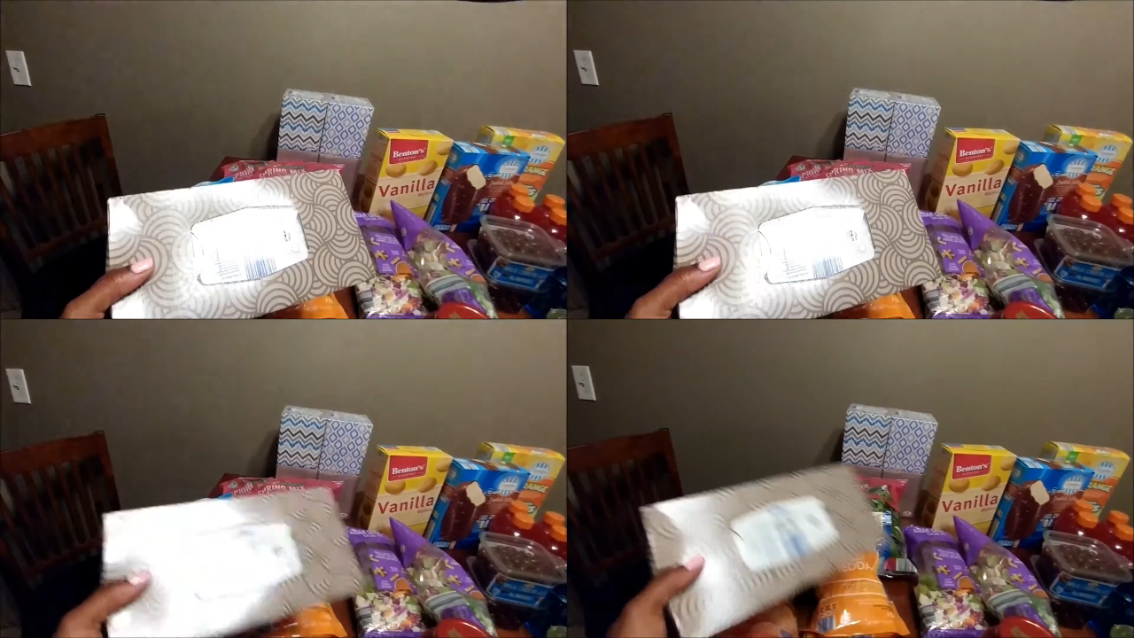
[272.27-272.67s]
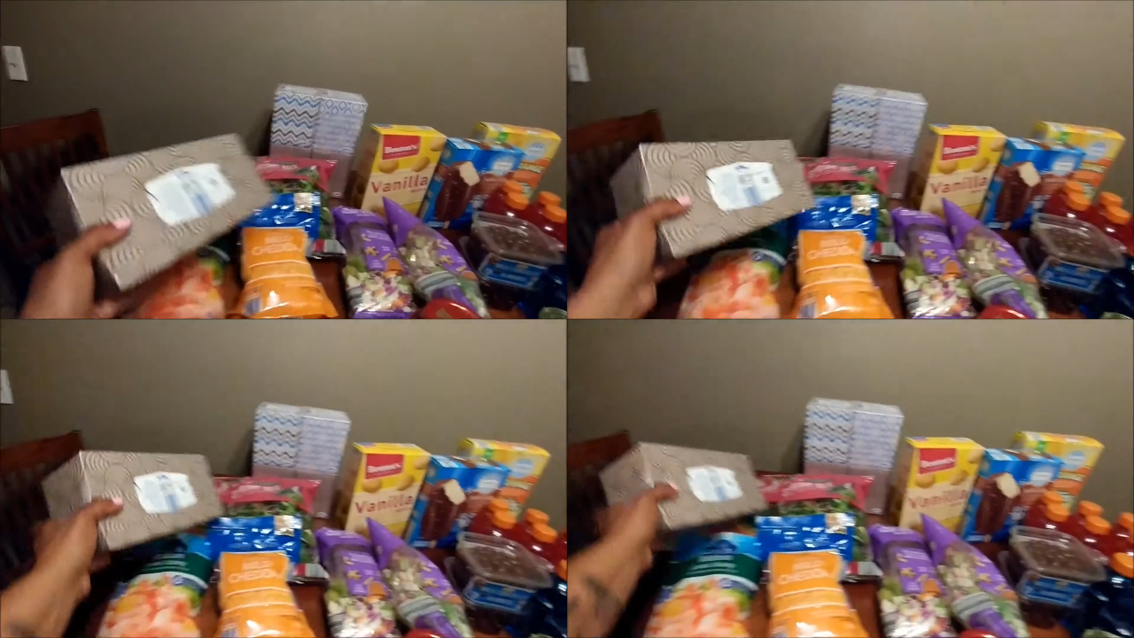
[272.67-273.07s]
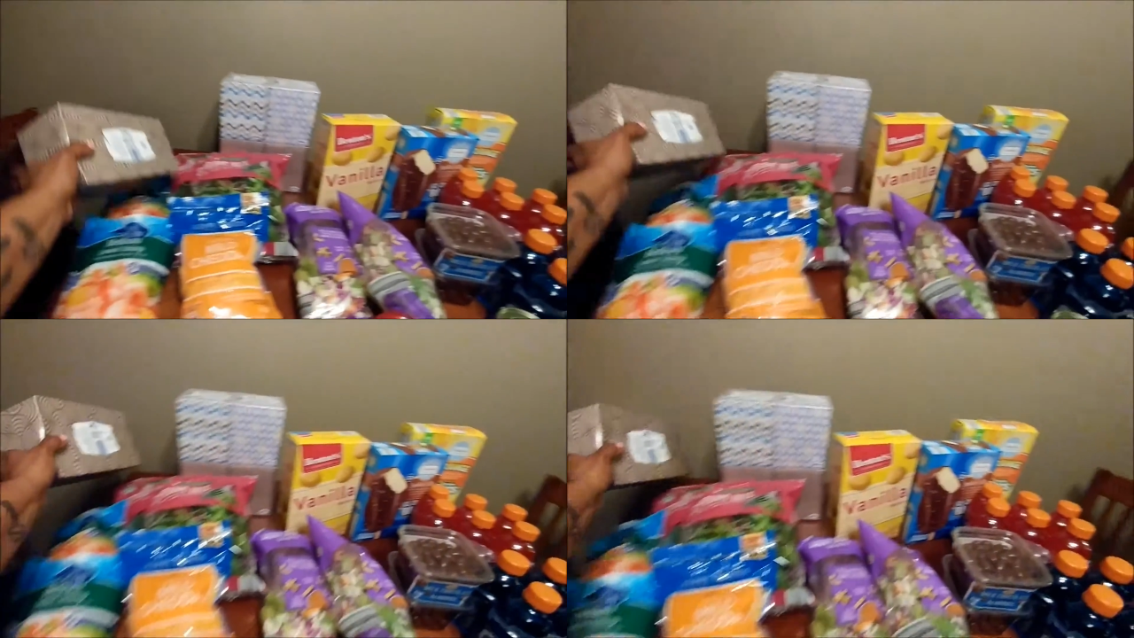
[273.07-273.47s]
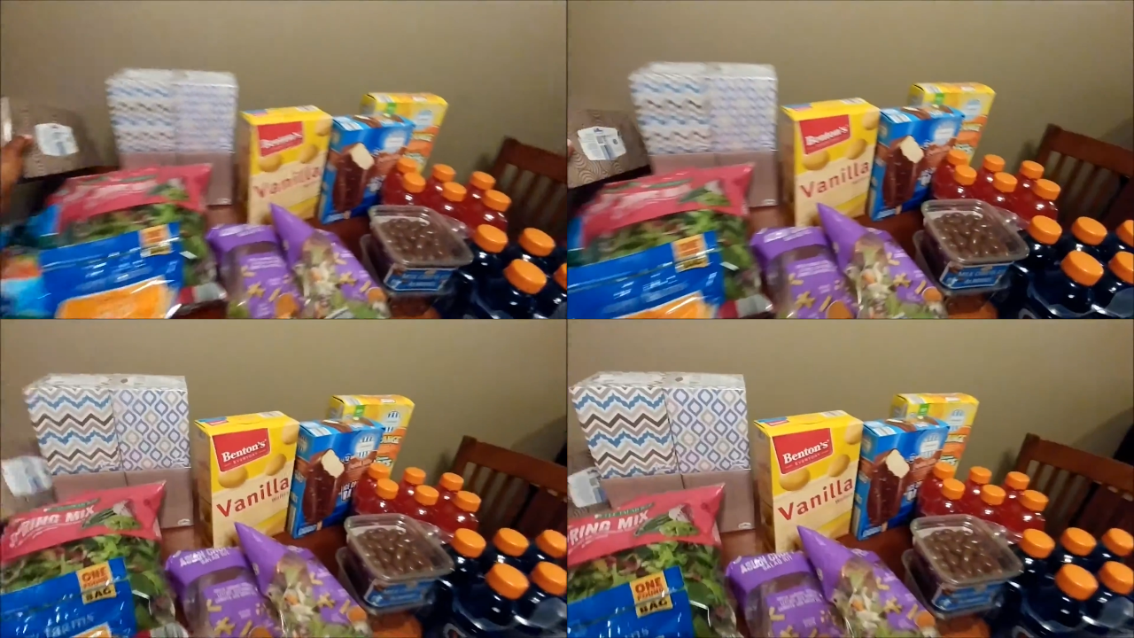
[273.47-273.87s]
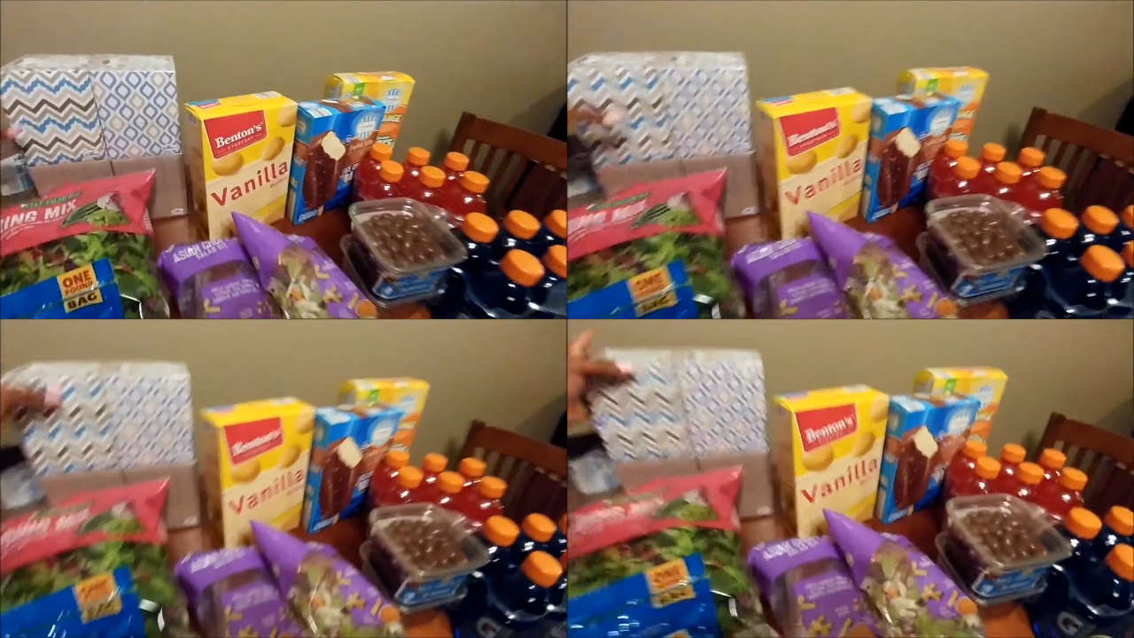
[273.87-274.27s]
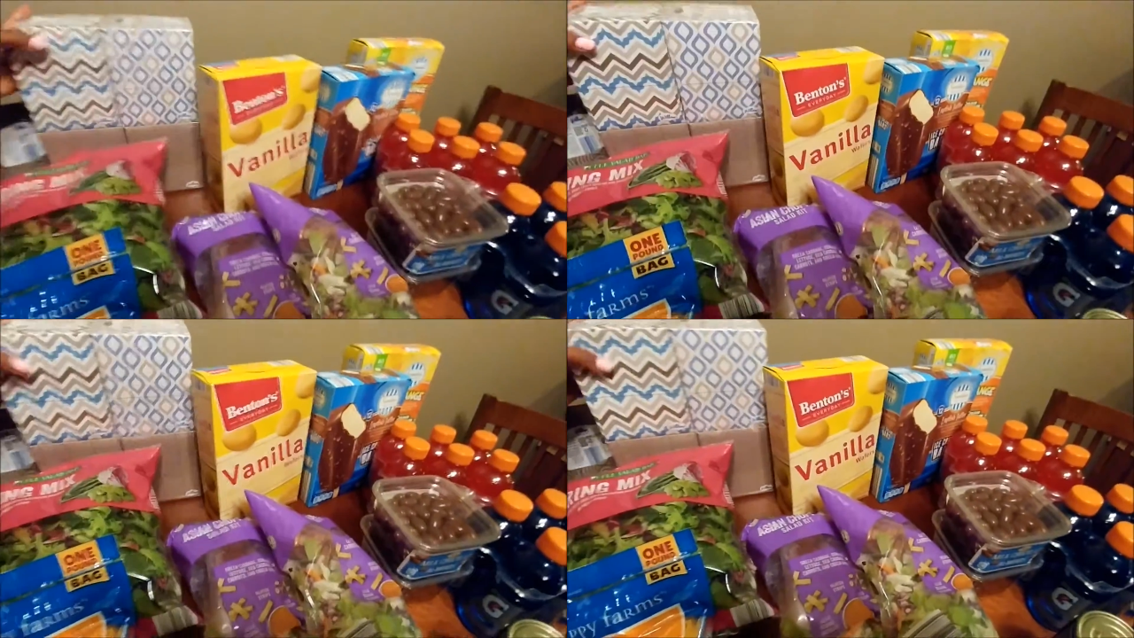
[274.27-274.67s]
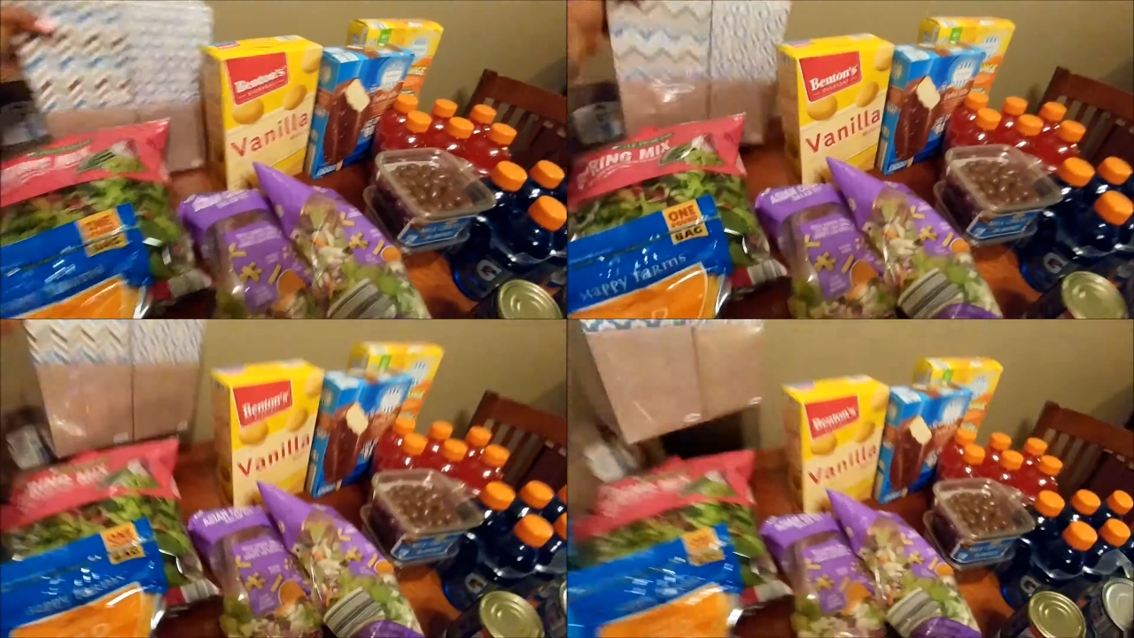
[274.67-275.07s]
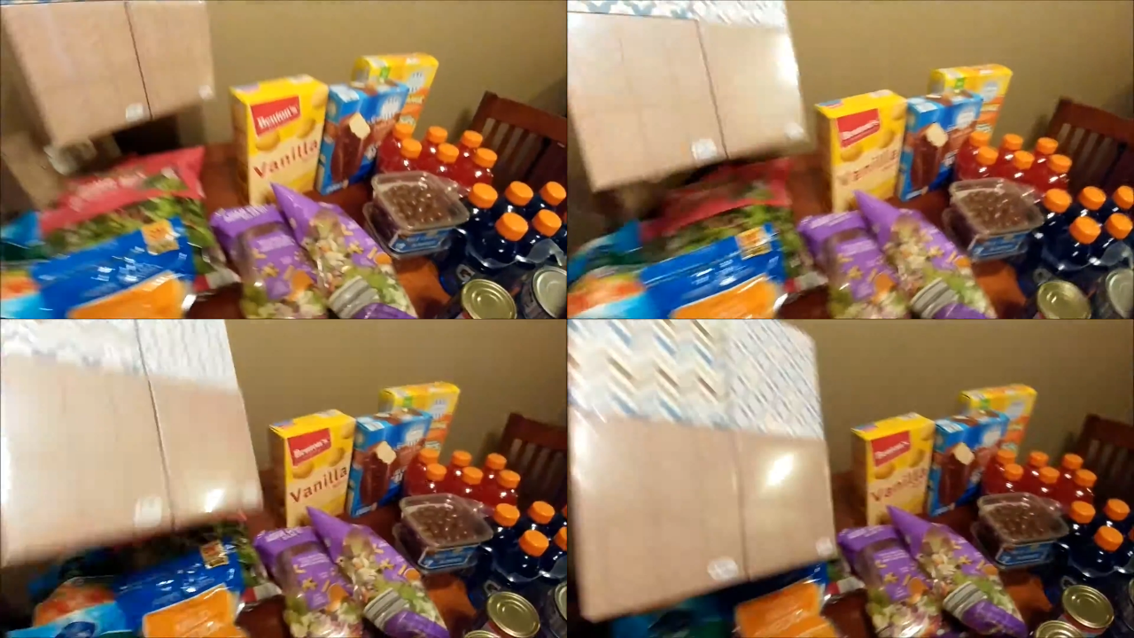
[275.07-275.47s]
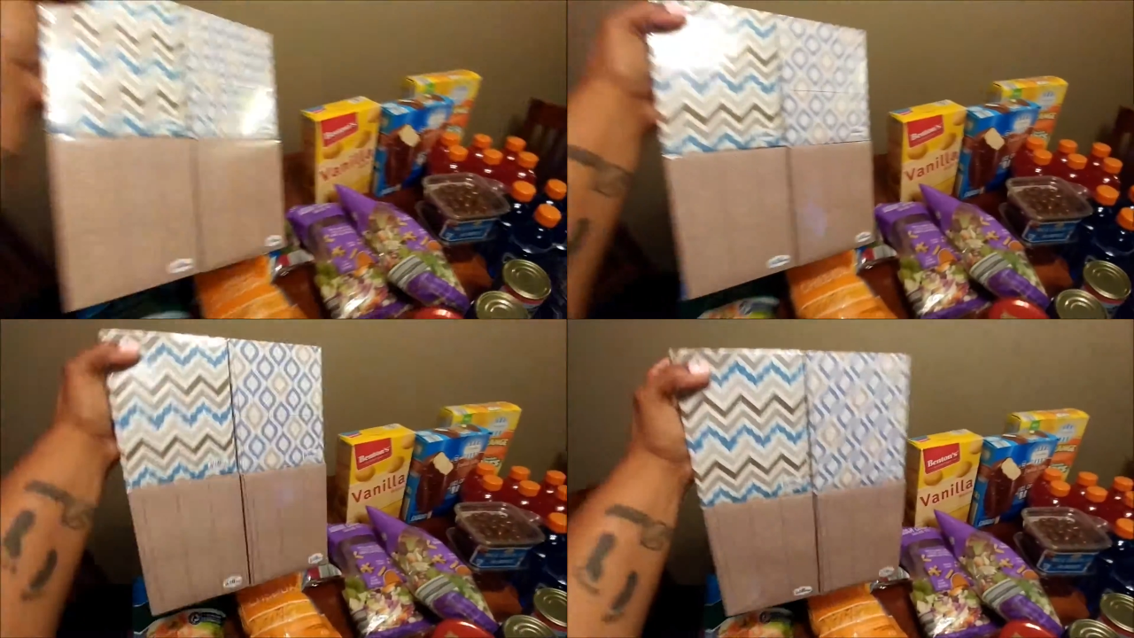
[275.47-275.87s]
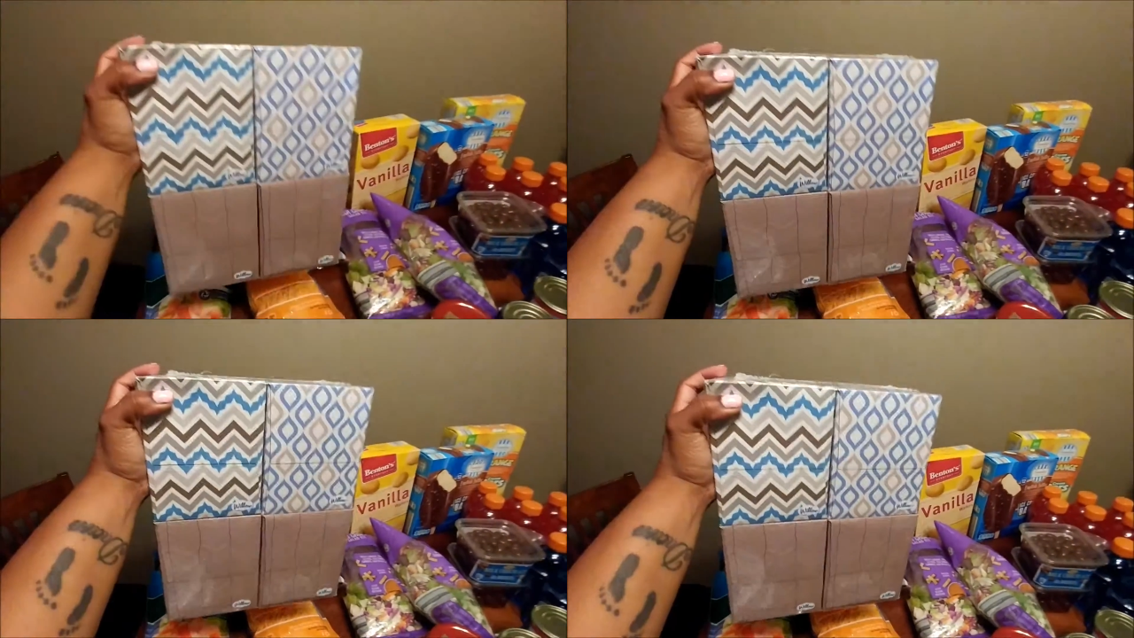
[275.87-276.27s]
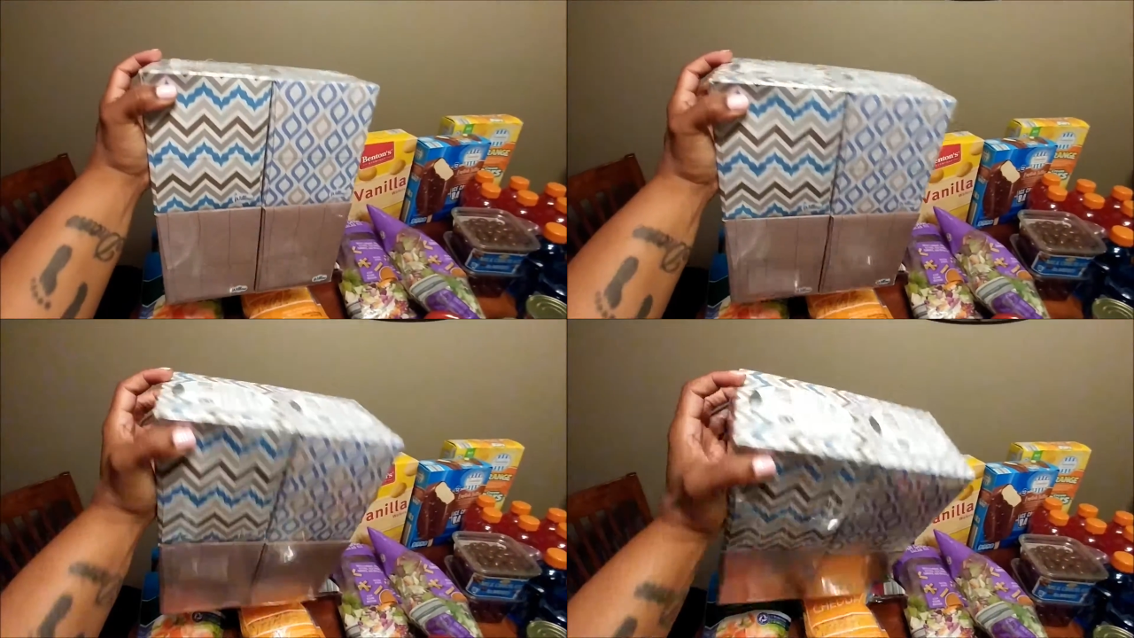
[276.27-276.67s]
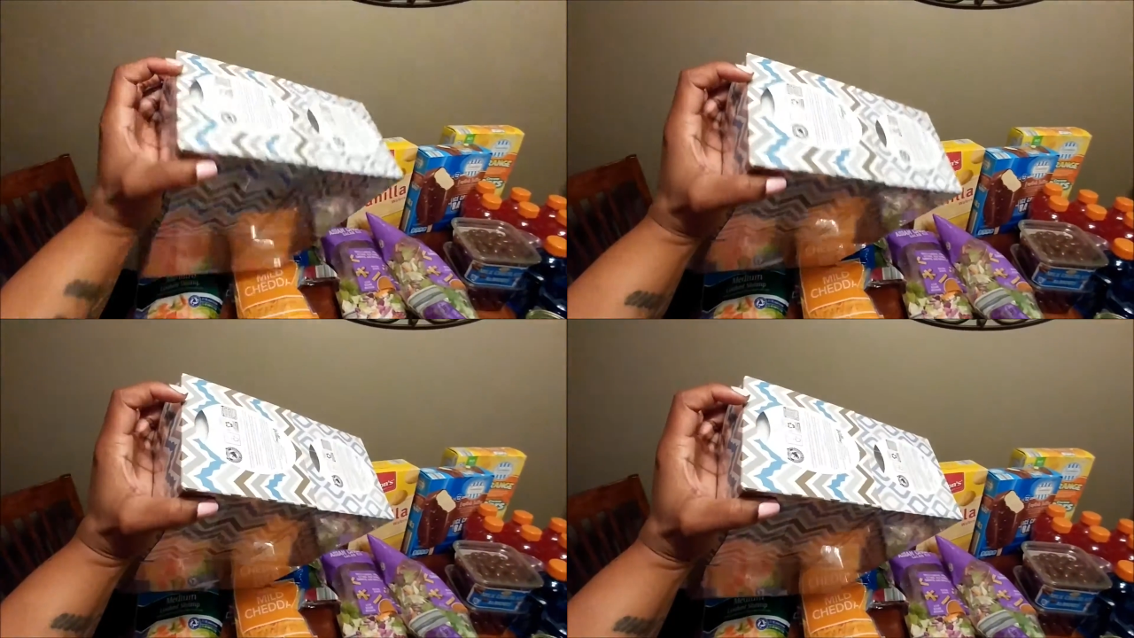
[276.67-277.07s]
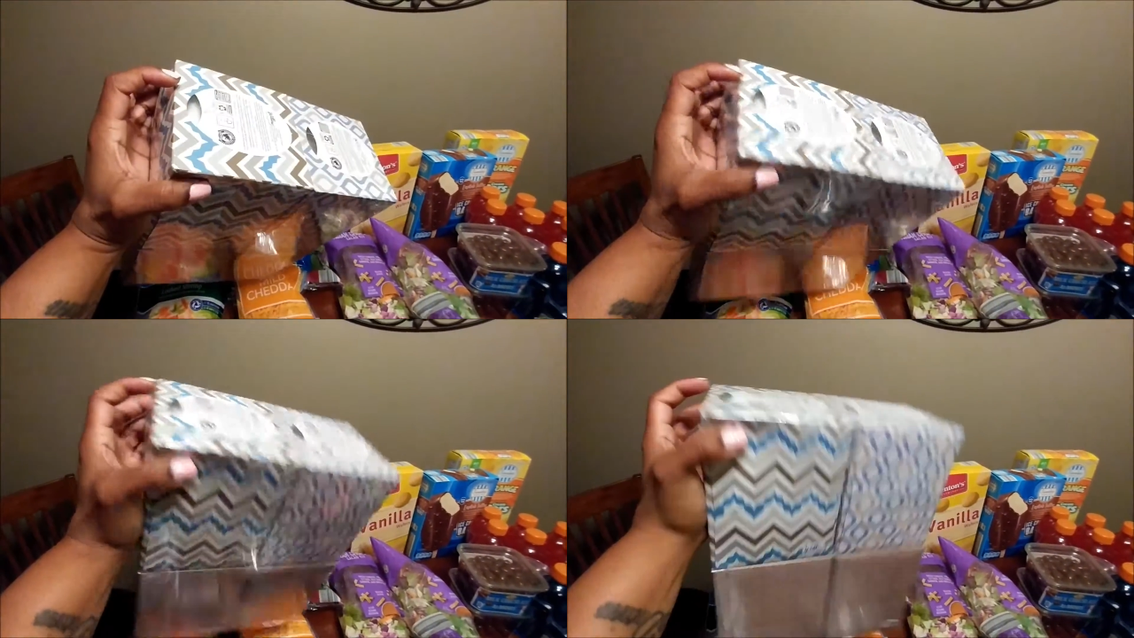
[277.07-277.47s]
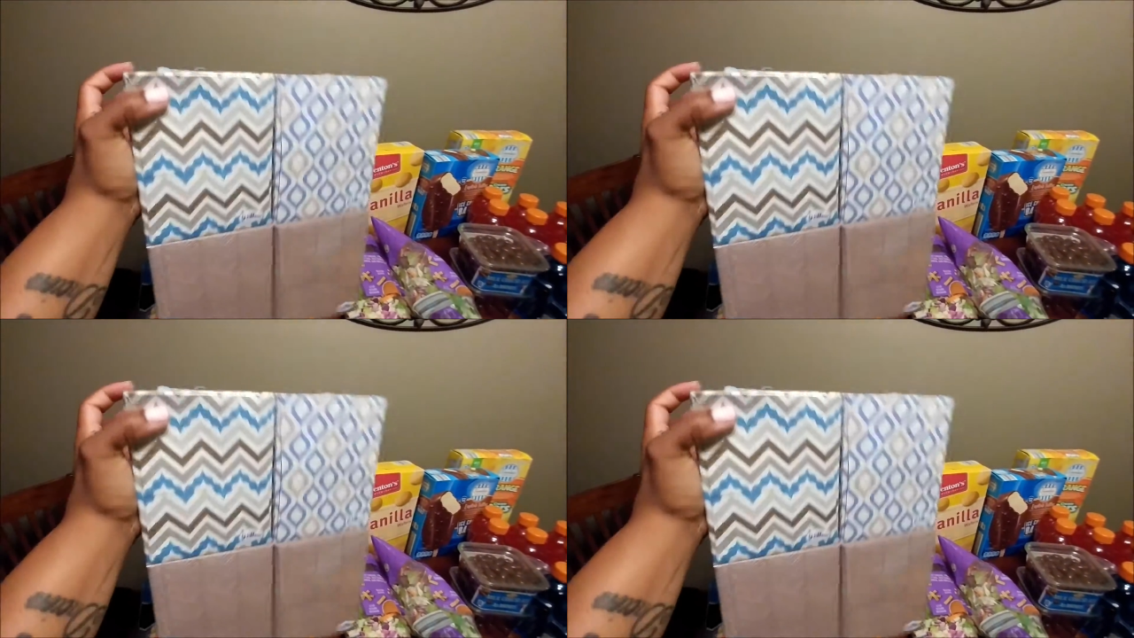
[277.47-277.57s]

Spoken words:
No face is visible, so there are no lips to read.